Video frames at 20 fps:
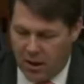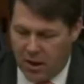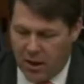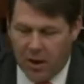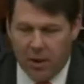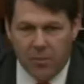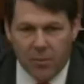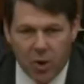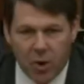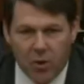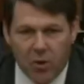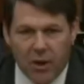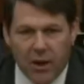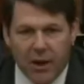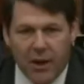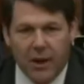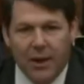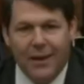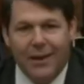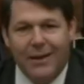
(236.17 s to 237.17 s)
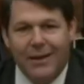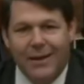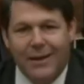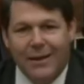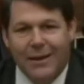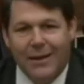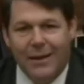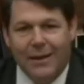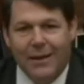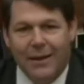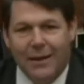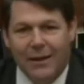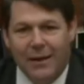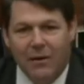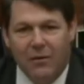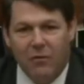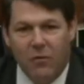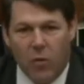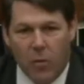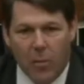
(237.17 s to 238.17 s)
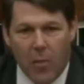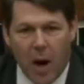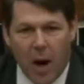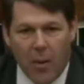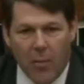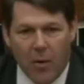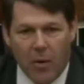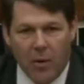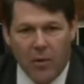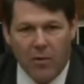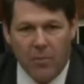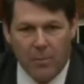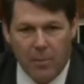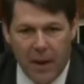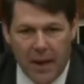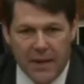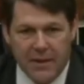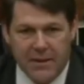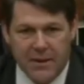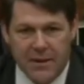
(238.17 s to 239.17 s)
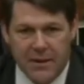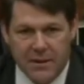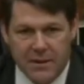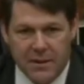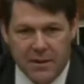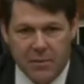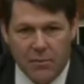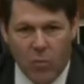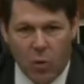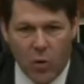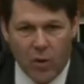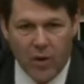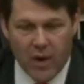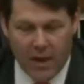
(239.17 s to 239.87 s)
community for bomber bases more than